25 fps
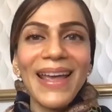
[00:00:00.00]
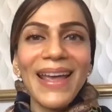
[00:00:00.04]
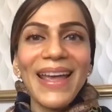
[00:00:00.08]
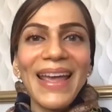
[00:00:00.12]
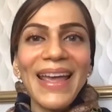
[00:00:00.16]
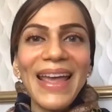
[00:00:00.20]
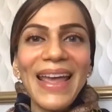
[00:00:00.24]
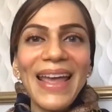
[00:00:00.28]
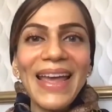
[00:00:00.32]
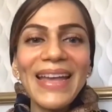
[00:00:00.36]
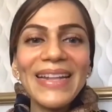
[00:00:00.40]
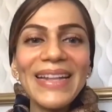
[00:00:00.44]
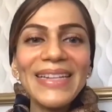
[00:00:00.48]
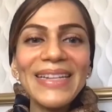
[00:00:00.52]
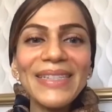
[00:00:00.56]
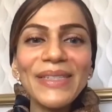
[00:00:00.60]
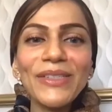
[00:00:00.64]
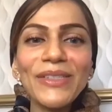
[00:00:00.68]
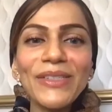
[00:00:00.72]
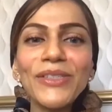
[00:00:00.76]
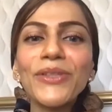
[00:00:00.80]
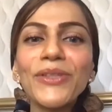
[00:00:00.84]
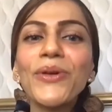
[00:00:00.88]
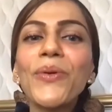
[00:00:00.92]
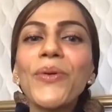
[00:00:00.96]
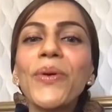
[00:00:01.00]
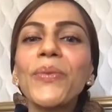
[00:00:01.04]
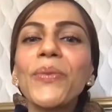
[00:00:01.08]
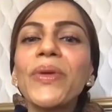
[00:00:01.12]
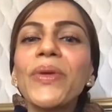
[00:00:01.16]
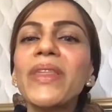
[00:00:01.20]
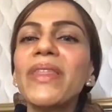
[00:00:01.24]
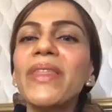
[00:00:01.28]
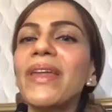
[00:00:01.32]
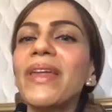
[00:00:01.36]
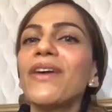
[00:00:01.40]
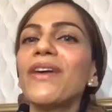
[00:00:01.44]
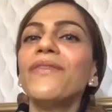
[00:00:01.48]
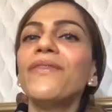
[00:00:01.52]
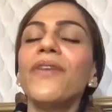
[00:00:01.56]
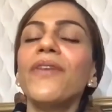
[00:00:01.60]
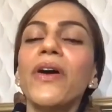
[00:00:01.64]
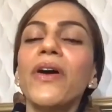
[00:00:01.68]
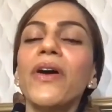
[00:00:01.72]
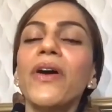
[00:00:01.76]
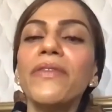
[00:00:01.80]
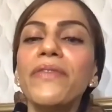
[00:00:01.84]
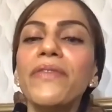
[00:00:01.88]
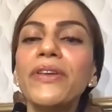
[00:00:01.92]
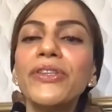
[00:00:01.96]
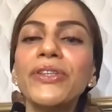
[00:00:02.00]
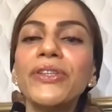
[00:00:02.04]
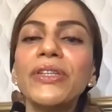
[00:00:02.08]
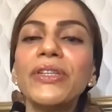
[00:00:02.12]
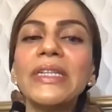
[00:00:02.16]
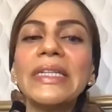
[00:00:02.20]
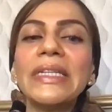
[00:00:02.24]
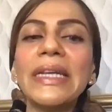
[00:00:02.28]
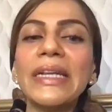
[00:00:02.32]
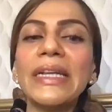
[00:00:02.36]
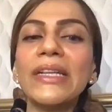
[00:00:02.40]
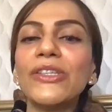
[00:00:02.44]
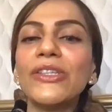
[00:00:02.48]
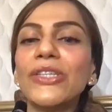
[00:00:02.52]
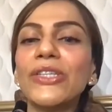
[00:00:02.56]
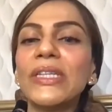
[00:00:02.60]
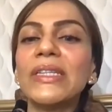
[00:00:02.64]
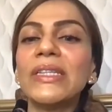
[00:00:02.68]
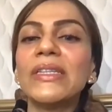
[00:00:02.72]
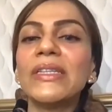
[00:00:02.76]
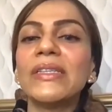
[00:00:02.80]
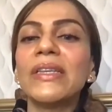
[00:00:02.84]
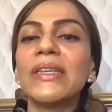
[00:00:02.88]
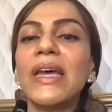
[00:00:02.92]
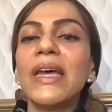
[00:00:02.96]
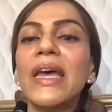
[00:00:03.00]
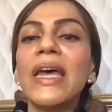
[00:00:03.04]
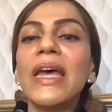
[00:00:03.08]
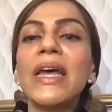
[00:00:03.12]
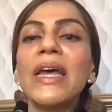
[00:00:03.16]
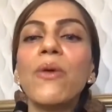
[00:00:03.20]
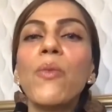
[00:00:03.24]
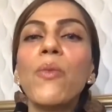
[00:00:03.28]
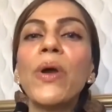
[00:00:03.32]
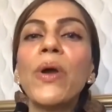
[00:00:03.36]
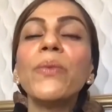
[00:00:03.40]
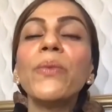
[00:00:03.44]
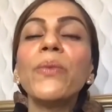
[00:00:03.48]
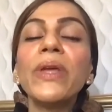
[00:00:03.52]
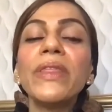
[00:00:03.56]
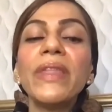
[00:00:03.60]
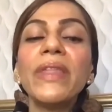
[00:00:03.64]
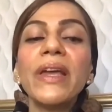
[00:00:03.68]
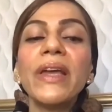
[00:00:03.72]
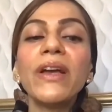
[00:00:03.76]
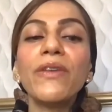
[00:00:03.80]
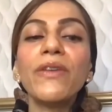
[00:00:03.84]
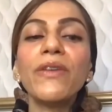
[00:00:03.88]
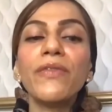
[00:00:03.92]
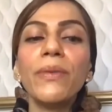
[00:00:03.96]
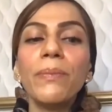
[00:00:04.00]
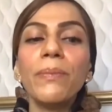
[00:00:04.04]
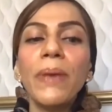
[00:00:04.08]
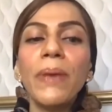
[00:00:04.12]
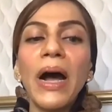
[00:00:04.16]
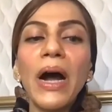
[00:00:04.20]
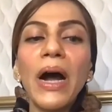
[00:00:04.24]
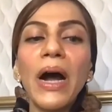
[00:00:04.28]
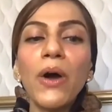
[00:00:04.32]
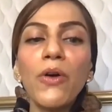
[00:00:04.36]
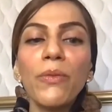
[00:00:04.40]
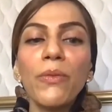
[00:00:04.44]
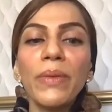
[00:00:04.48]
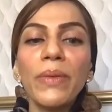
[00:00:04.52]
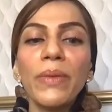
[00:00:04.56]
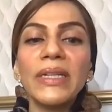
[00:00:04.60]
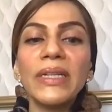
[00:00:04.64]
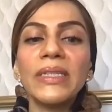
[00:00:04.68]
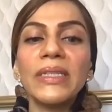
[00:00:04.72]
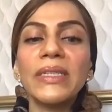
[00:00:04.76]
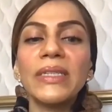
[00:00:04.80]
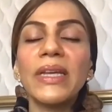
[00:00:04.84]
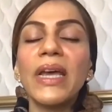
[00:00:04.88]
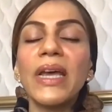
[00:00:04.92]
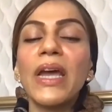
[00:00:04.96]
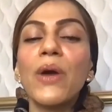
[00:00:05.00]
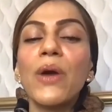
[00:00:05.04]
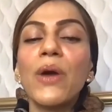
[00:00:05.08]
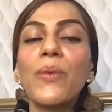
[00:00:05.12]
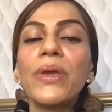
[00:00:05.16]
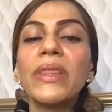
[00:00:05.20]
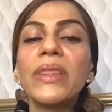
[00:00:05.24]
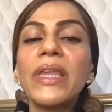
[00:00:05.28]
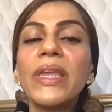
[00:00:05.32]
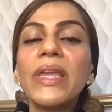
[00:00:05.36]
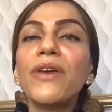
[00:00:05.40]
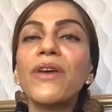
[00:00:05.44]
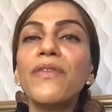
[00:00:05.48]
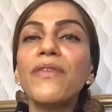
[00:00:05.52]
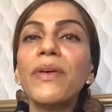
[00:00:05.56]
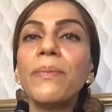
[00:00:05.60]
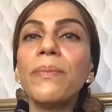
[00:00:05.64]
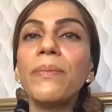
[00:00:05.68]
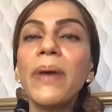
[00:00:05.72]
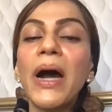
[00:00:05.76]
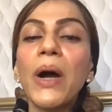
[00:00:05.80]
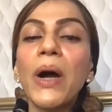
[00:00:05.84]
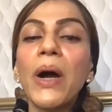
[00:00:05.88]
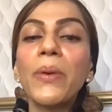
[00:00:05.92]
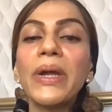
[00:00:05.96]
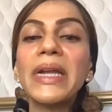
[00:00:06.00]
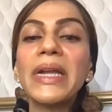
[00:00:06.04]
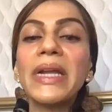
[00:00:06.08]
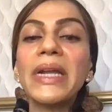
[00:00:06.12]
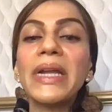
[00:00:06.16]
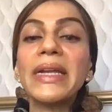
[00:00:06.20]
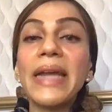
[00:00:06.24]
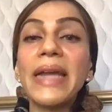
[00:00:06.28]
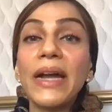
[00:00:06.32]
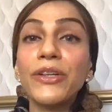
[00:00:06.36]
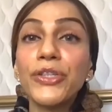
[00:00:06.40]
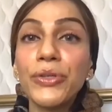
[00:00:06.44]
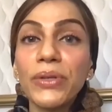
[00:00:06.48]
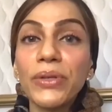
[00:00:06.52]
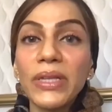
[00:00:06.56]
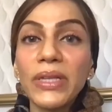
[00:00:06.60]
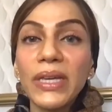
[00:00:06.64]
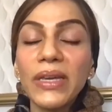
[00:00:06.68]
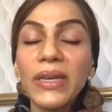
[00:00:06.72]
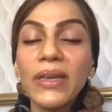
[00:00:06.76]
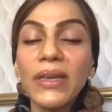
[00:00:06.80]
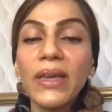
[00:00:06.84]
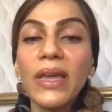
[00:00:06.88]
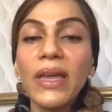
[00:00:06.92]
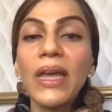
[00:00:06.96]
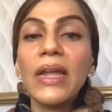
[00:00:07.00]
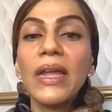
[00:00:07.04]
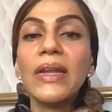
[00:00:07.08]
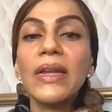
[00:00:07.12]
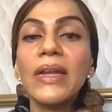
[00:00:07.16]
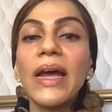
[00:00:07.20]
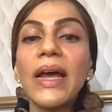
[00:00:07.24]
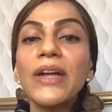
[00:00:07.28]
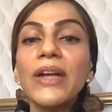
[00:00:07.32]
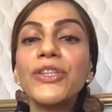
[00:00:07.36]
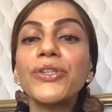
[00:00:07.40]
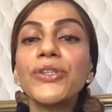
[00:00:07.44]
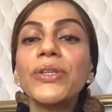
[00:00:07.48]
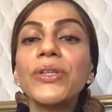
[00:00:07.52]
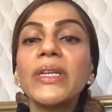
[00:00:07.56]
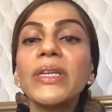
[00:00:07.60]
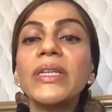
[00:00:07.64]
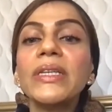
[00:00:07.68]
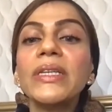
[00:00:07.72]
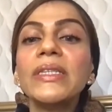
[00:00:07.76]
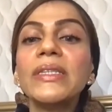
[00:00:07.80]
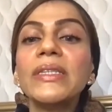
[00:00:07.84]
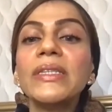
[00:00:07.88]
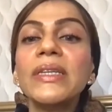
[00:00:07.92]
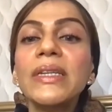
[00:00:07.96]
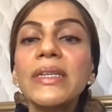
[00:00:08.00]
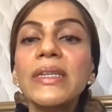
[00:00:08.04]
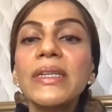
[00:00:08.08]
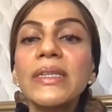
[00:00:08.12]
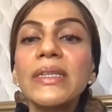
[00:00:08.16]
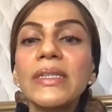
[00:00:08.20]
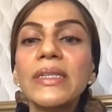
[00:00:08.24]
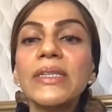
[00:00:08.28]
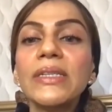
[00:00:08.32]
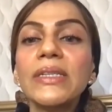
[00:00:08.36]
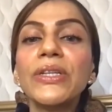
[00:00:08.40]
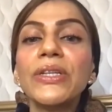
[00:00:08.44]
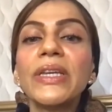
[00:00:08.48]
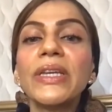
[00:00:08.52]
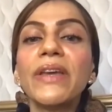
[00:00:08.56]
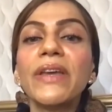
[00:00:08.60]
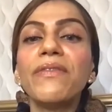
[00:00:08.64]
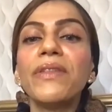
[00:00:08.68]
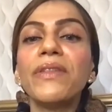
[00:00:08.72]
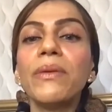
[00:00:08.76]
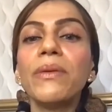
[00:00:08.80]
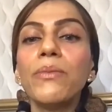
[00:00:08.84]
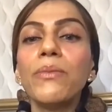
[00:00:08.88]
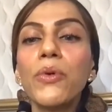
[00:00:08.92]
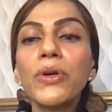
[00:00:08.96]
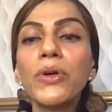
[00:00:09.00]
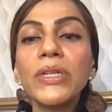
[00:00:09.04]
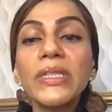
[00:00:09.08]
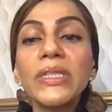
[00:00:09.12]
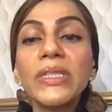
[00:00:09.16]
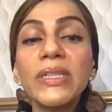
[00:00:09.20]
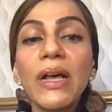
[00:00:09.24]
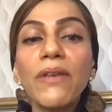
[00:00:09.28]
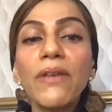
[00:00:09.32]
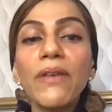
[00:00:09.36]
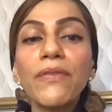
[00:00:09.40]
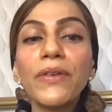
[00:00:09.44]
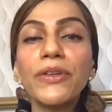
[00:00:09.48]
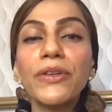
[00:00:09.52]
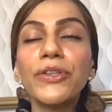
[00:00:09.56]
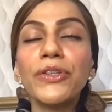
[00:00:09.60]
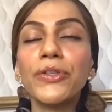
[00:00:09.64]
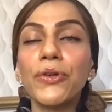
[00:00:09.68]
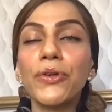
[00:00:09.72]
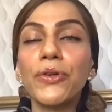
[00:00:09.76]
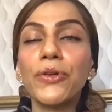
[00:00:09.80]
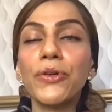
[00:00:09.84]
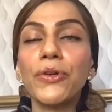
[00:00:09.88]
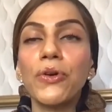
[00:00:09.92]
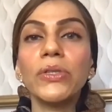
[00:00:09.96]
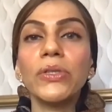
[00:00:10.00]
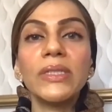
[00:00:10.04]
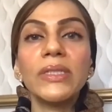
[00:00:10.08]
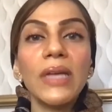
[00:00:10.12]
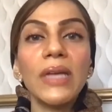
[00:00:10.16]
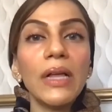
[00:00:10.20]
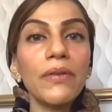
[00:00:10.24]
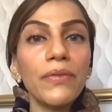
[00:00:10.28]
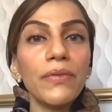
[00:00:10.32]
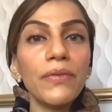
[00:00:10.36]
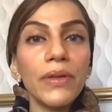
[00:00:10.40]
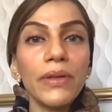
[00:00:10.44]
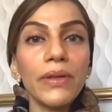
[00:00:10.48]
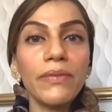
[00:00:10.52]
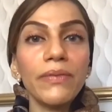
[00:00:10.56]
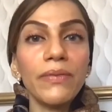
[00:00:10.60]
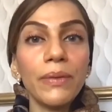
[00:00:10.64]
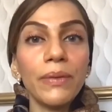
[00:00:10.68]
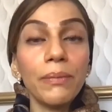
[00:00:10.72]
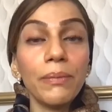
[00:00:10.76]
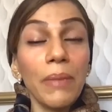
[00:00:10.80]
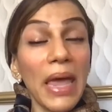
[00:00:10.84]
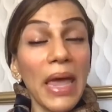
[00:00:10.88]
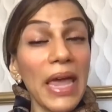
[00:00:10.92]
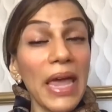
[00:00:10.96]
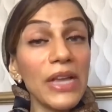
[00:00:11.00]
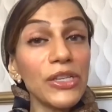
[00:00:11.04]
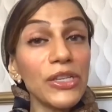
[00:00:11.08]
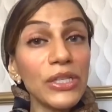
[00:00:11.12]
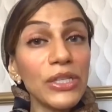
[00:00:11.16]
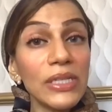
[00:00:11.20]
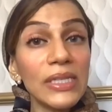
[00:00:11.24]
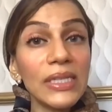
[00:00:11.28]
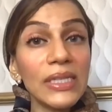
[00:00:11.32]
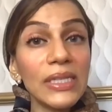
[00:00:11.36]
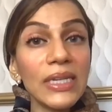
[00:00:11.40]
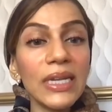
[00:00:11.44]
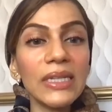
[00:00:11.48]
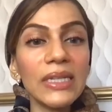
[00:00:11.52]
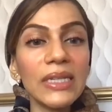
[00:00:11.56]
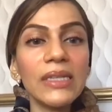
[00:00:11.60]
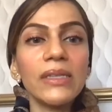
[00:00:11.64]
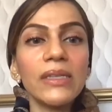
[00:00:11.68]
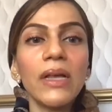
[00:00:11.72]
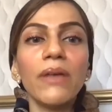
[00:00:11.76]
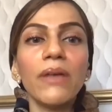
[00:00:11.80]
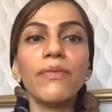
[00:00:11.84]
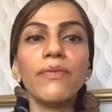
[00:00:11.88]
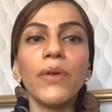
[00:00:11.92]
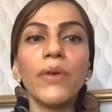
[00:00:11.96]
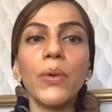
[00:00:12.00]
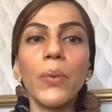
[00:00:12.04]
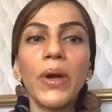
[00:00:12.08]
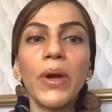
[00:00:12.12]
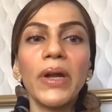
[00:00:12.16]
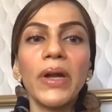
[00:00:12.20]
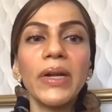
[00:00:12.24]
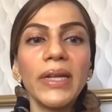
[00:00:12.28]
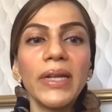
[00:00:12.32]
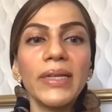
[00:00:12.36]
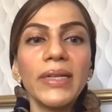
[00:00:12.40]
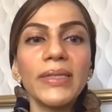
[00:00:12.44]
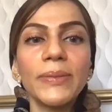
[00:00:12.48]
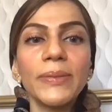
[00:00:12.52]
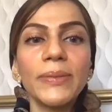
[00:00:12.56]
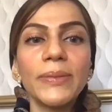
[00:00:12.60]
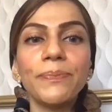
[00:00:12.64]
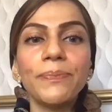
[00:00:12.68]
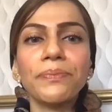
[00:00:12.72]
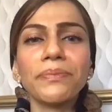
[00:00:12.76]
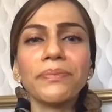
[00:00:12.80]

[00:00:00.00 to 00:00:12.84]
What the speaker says: And so when we think of artificial intelligence, when we think of empowerment, we think of empowering naturally the citizens to give them more self-control, self-agency, and self-awareness.